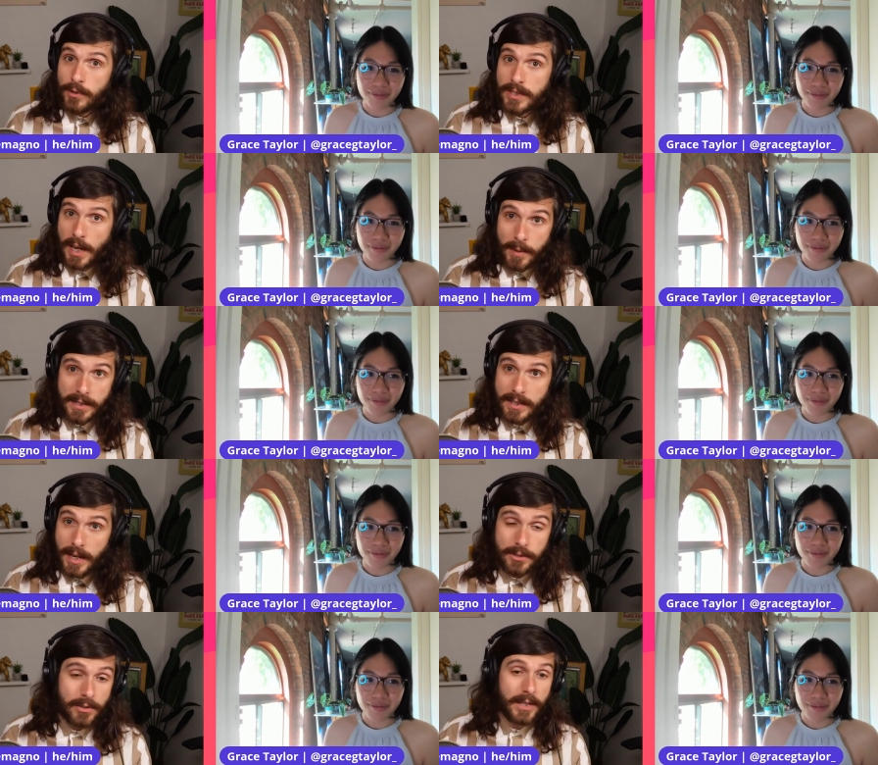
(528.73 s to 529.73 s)
Speaker 1: side by side. So you
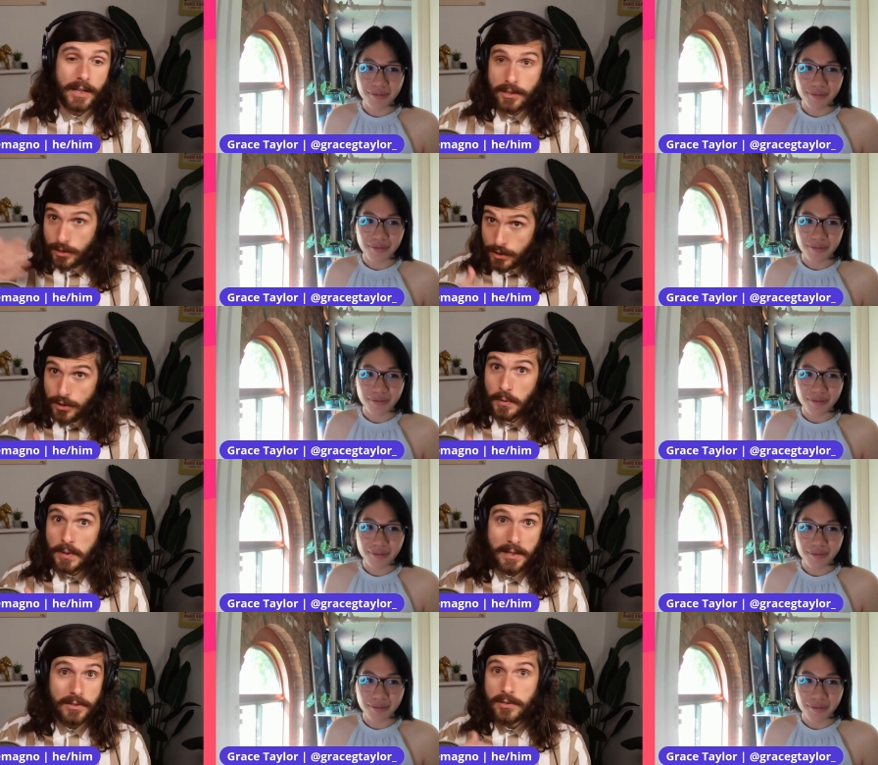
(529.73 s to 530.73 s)
could actually just do this
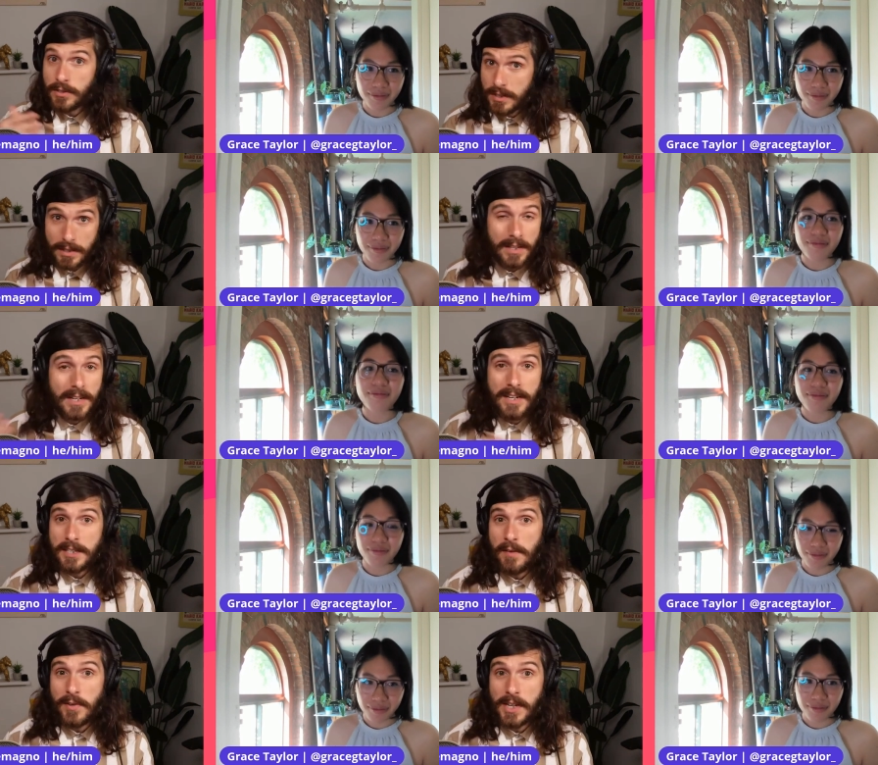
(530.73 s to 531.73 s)
just to see if you
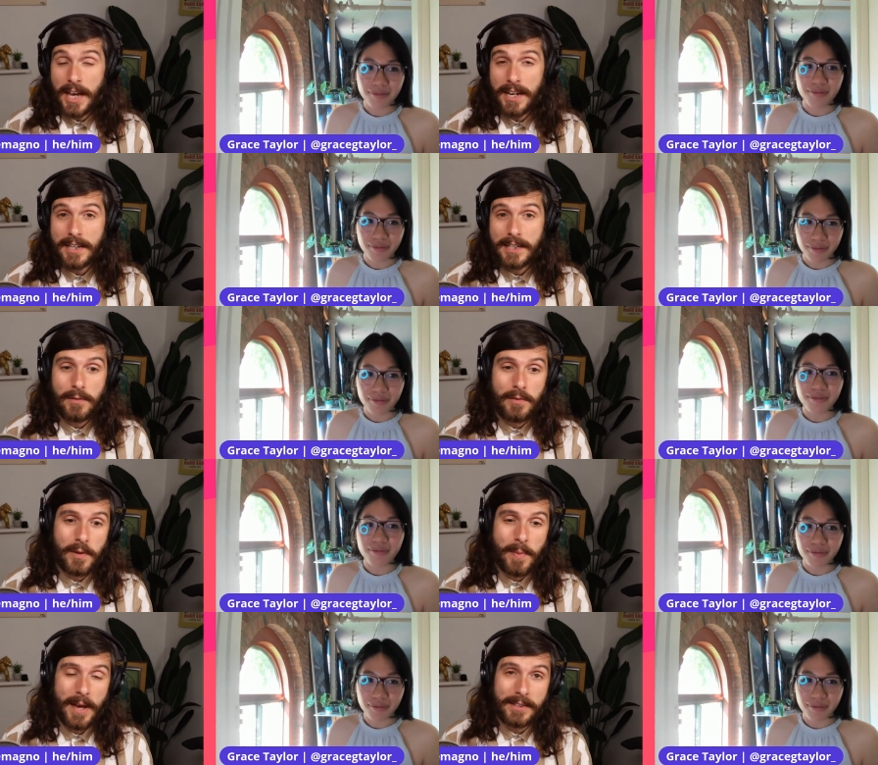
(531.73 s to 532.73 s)
get it and give the
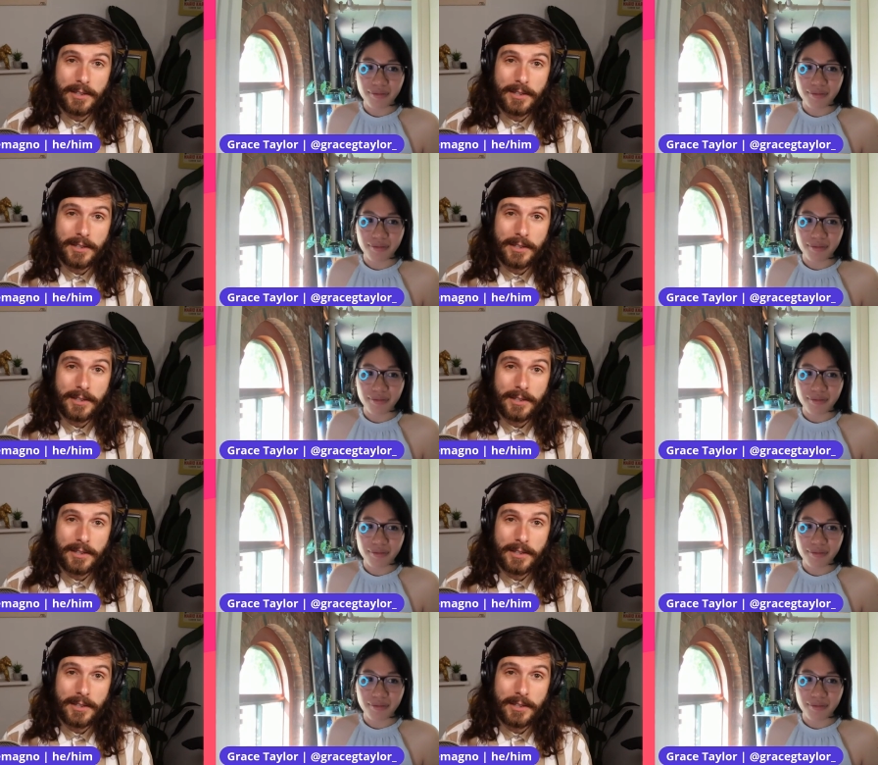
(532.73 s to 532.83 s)
feedback there.